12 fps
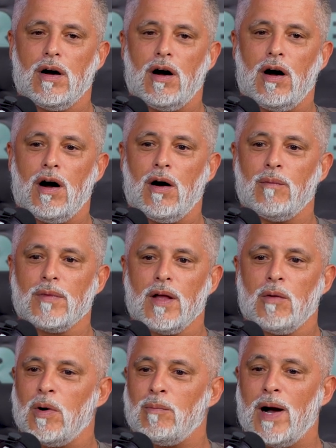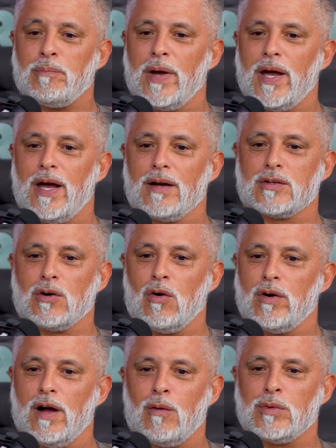But my band
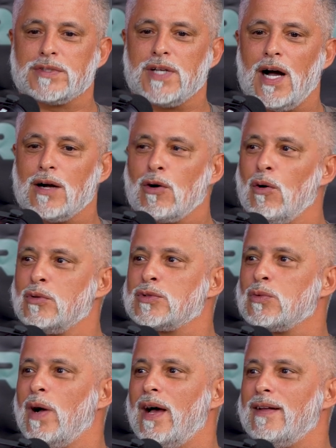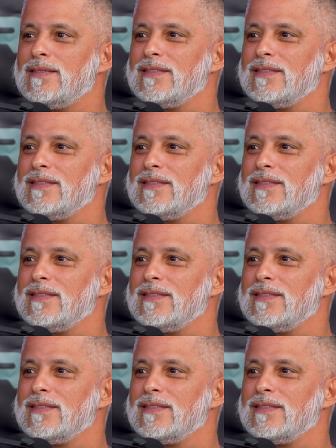growing up was Hot Cold Sweat.